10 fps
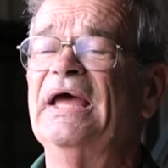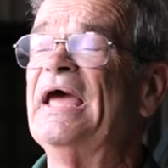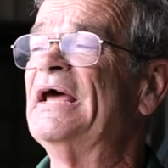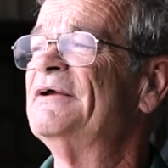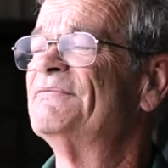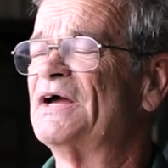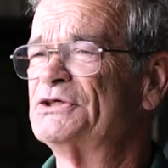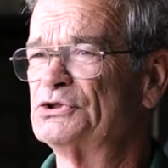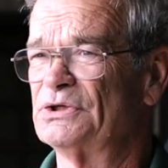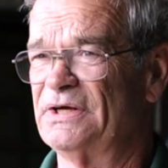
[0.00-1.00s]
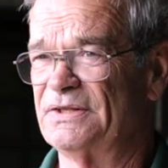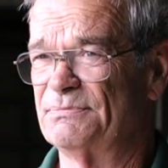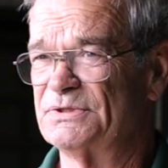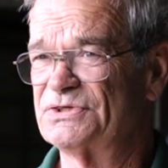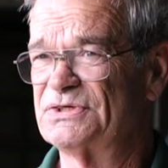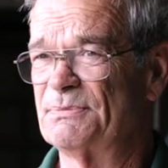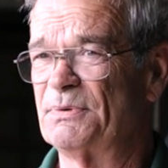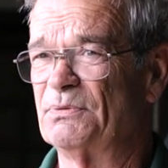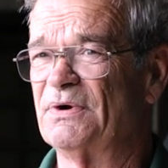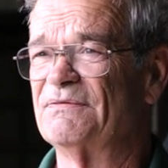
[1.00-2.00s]
And eventually the
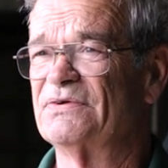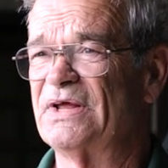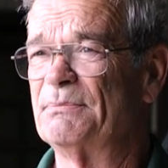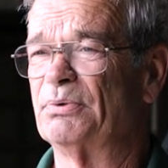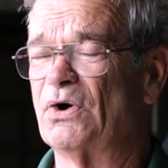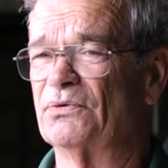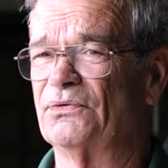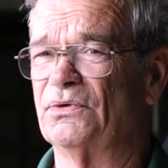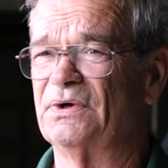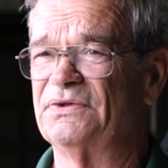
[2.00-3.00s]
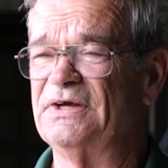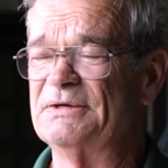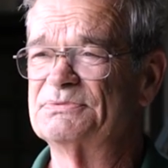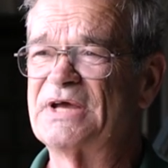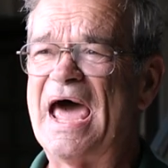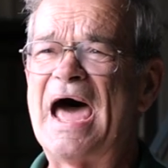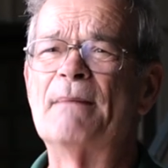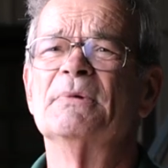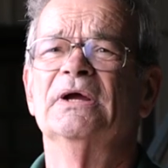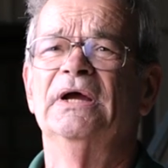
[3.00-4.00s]
Mississippi River then broke through at Thebes
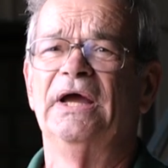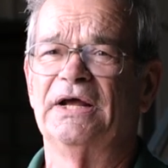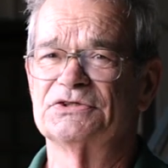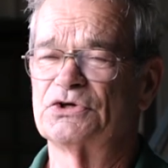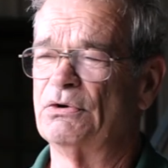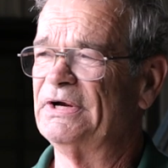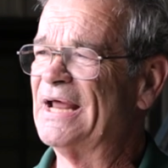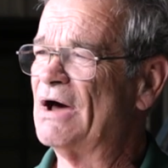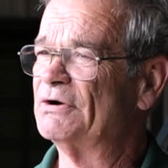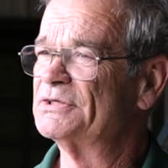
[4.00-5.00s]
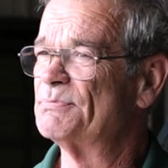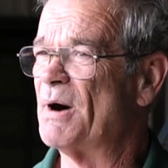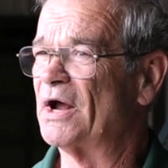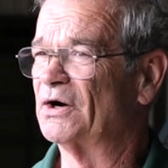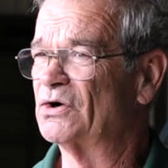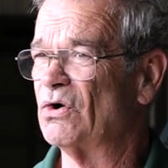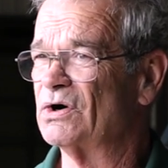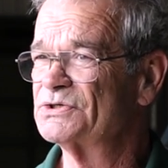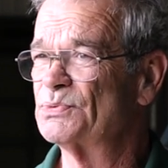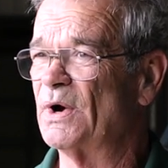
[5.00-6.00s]
Gap, and it's going down its modern
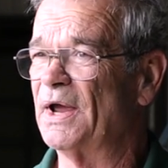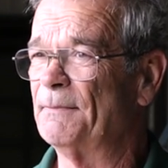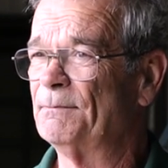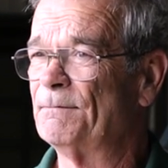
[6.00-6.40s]
courseway.